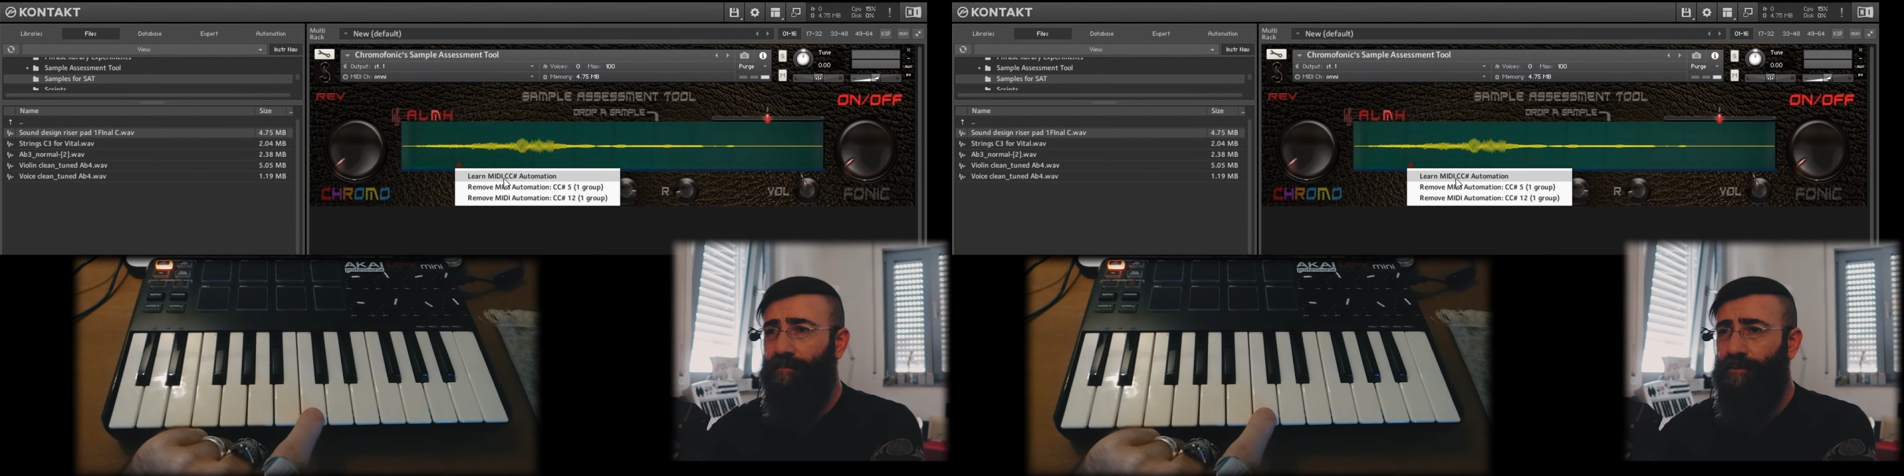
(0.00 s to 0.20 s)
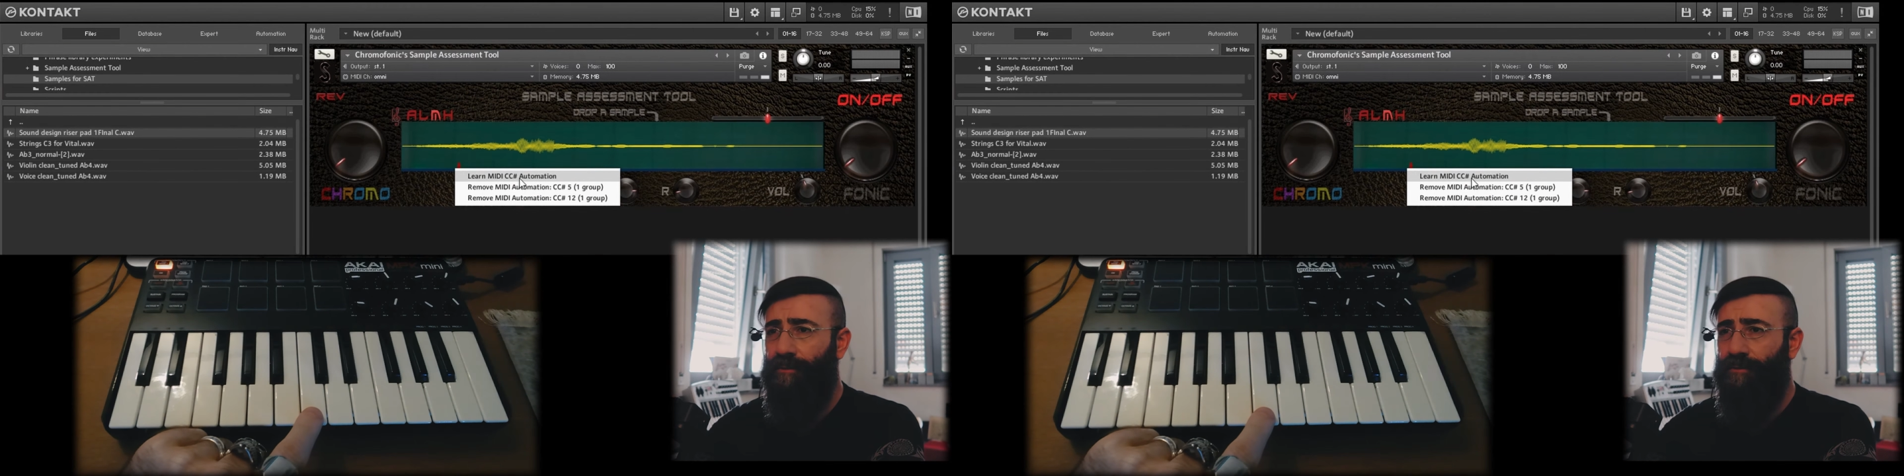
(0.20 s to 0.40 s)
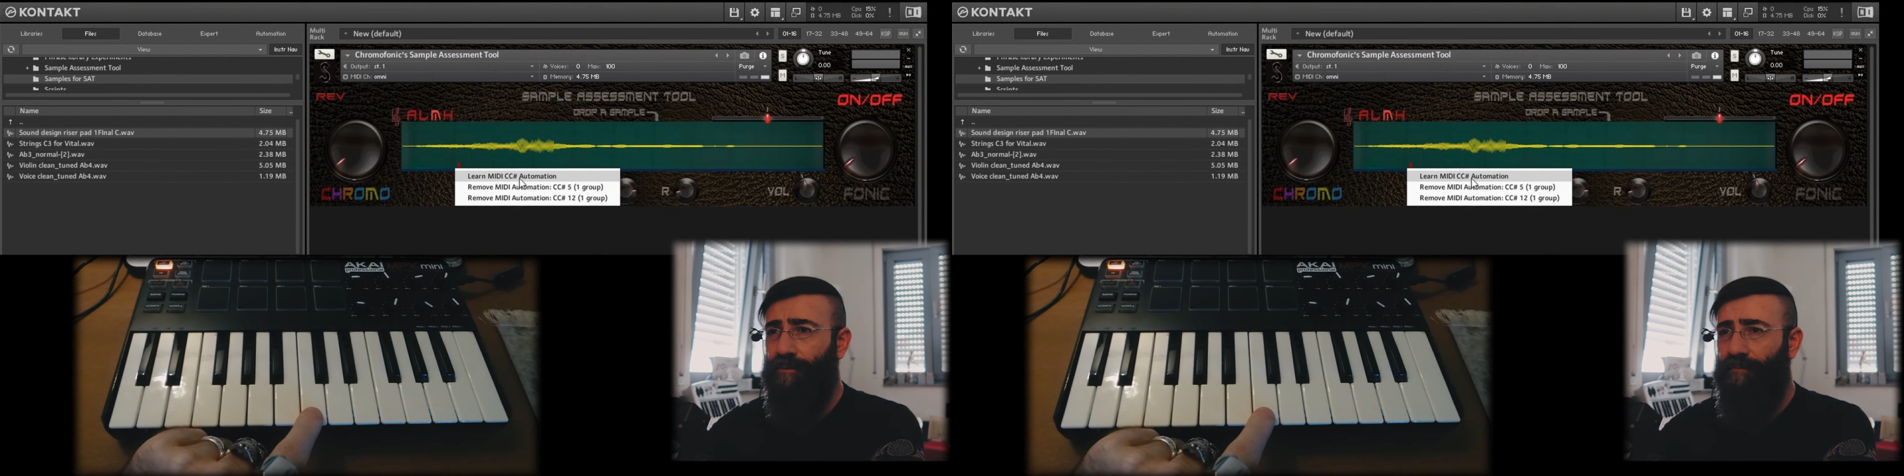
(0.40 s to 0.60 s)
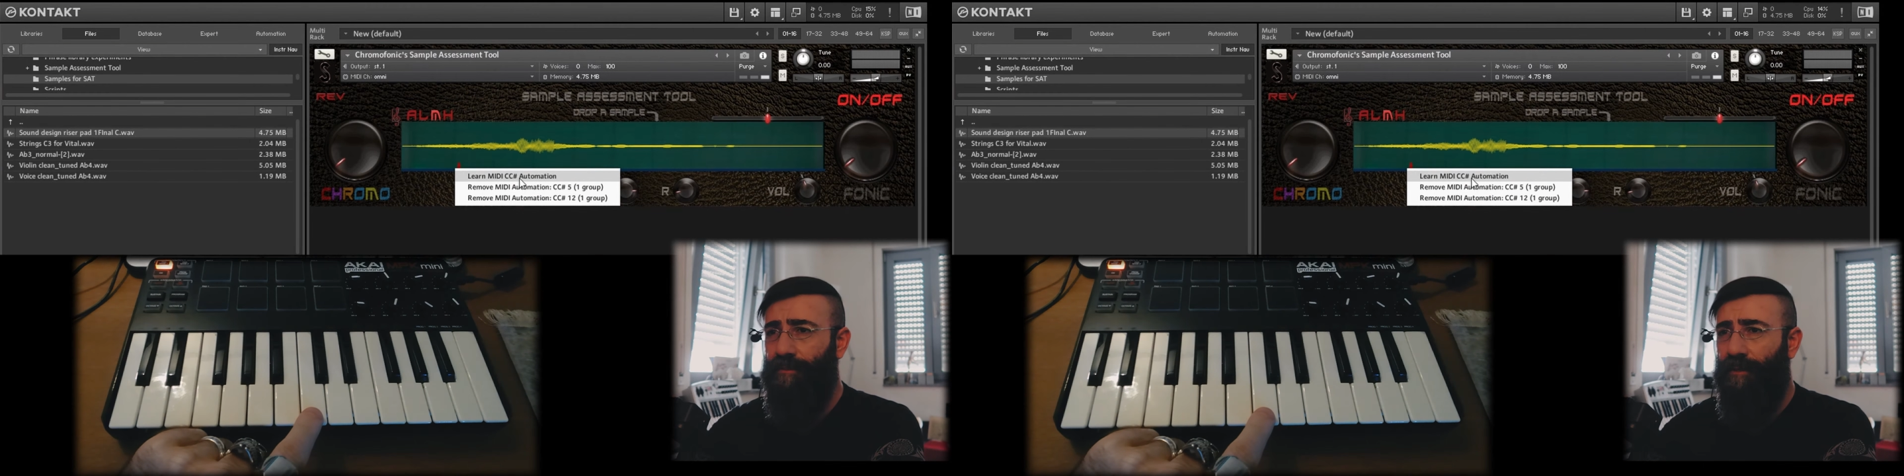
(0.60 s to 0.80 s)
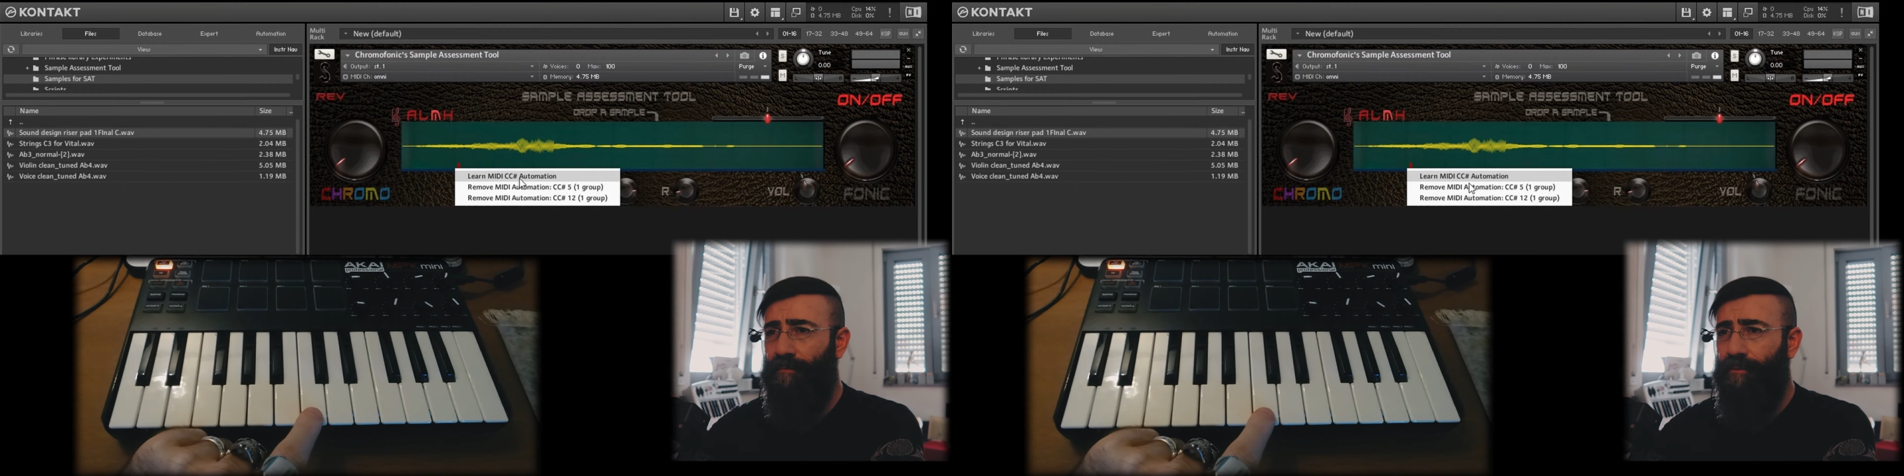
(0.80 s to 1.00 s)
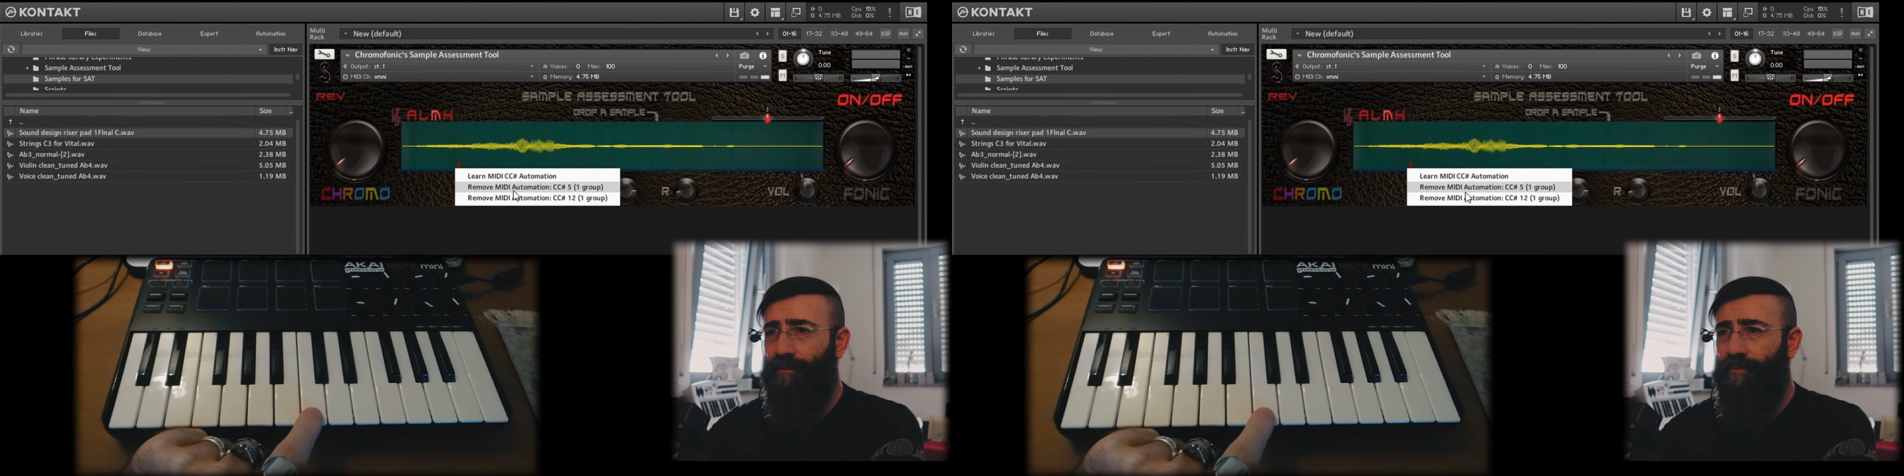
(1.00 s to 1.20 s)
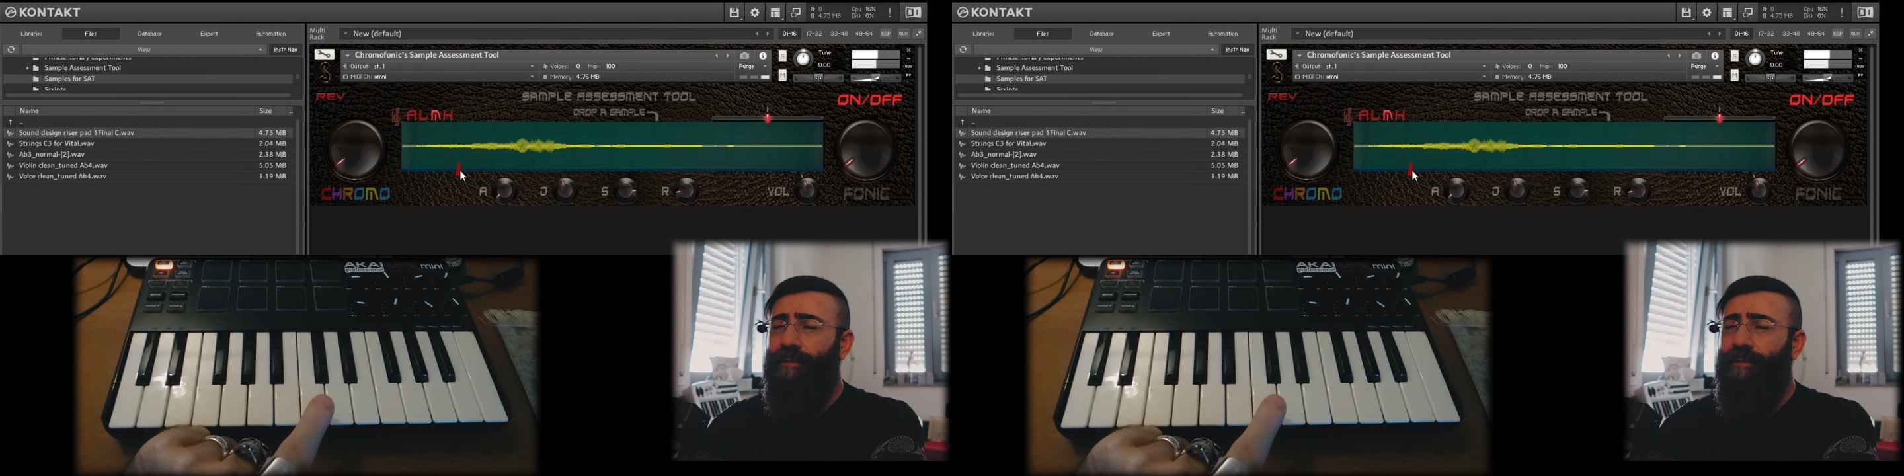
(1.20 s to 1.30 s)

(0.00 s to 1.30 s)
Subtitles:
position of the sample.